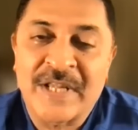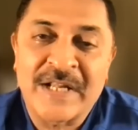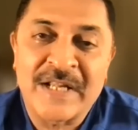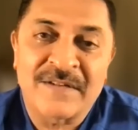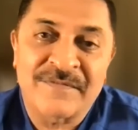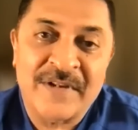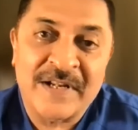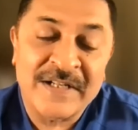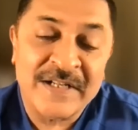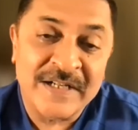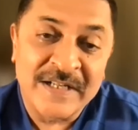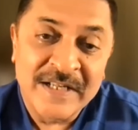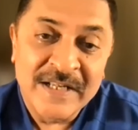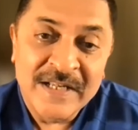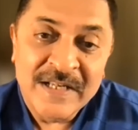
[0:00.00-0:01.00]
getting affected.
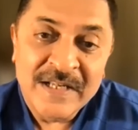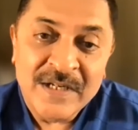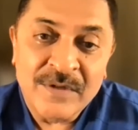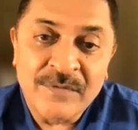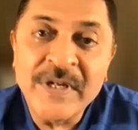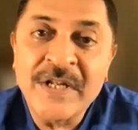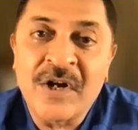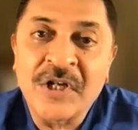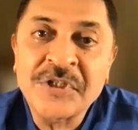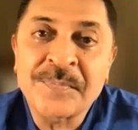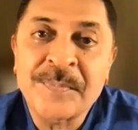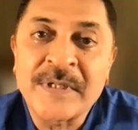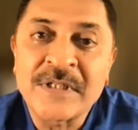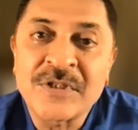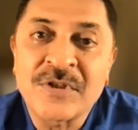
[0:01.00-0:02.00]
We in
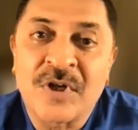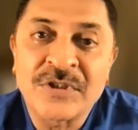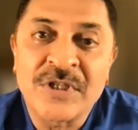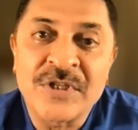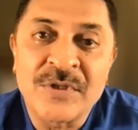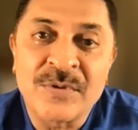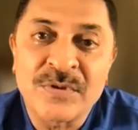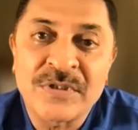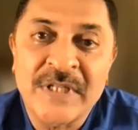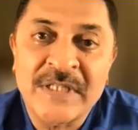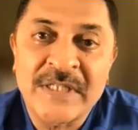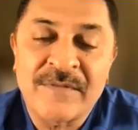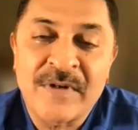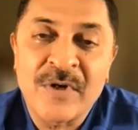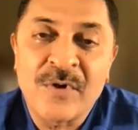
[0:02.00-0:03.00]
hospitals got the news that
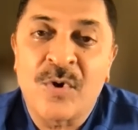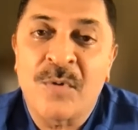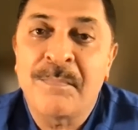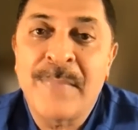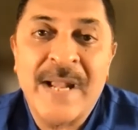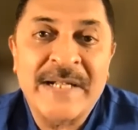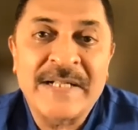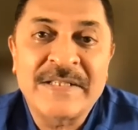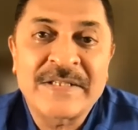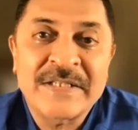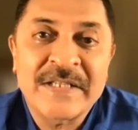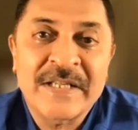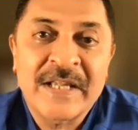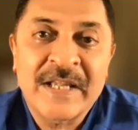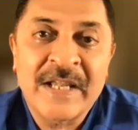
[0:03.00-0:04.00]
there were no beds
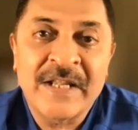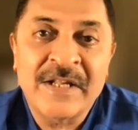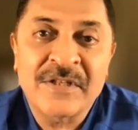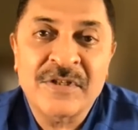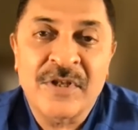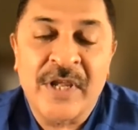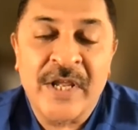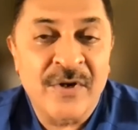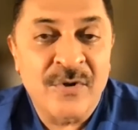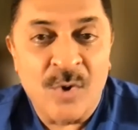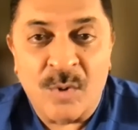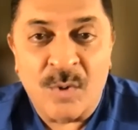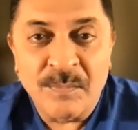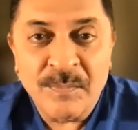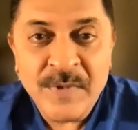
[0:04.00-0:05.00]
in
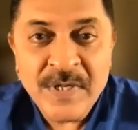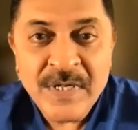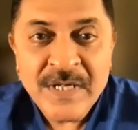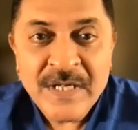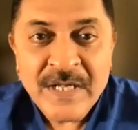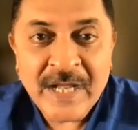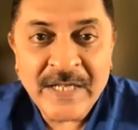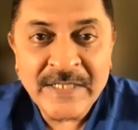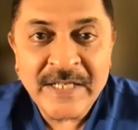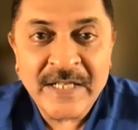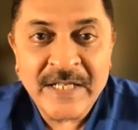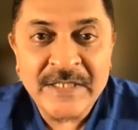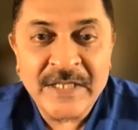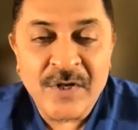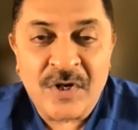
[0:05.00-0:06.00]
Rome. and
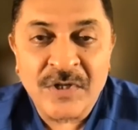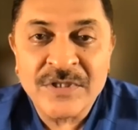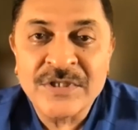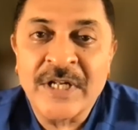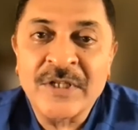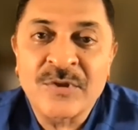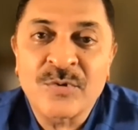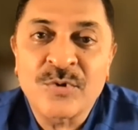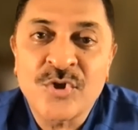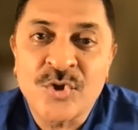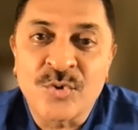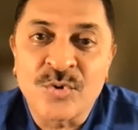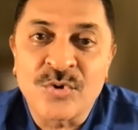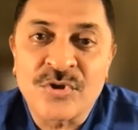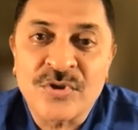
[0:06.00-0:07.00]
the doctors had to
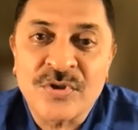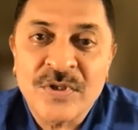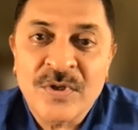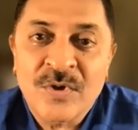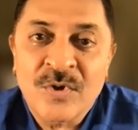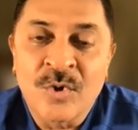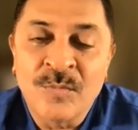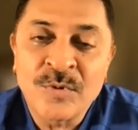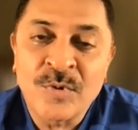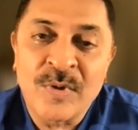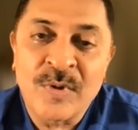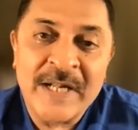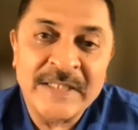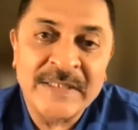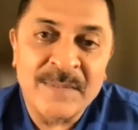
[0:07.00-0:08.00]
choose whom to
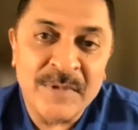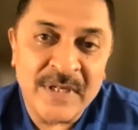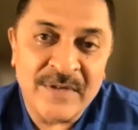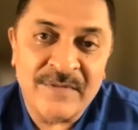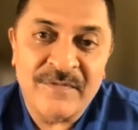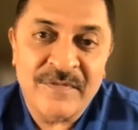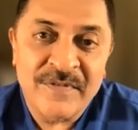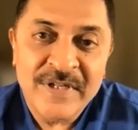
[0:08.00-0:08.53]
let them live.